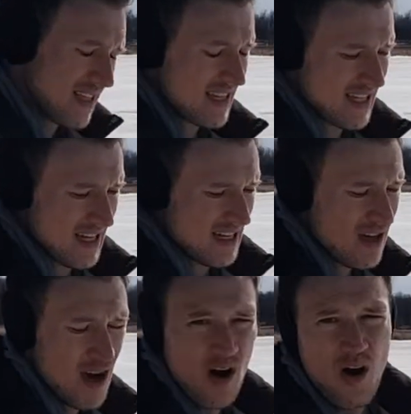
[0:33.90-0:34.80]
It's uh,
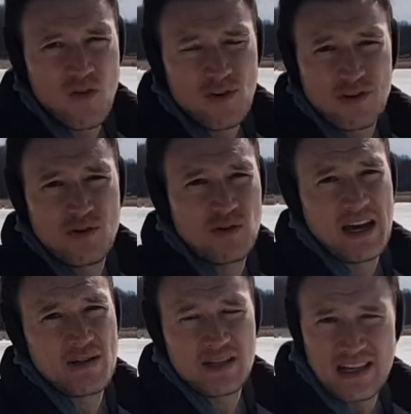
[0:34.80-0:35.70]
over
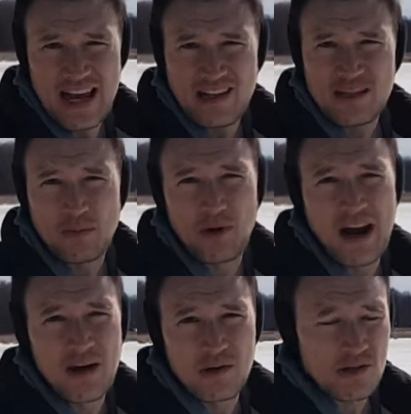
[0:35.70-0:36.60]
2,000 gallons per hour,